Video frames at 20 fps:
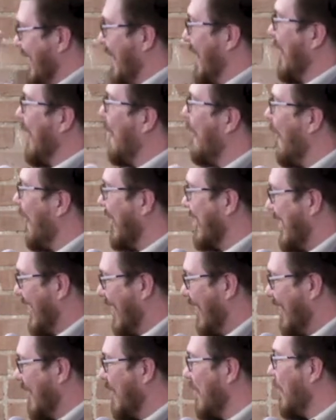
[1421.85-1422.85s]
during the worst,
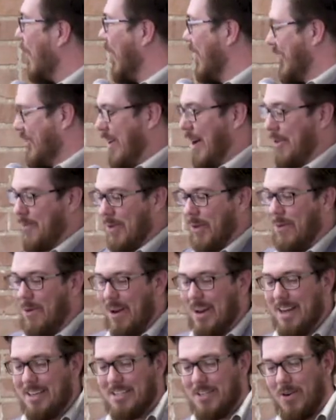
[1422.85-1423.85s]
worst drought in
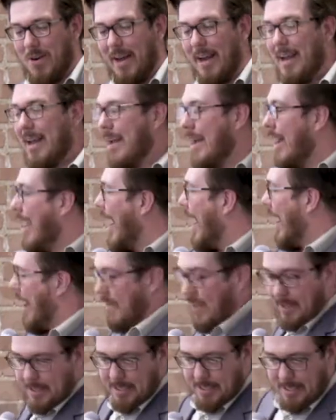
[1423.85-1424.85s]
recorded history, uh,
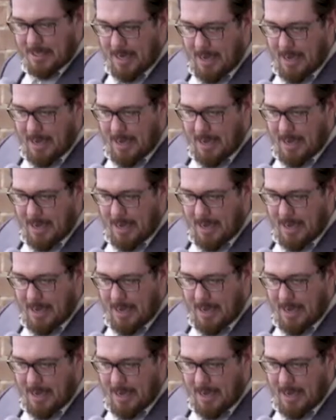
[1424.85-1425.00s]
this is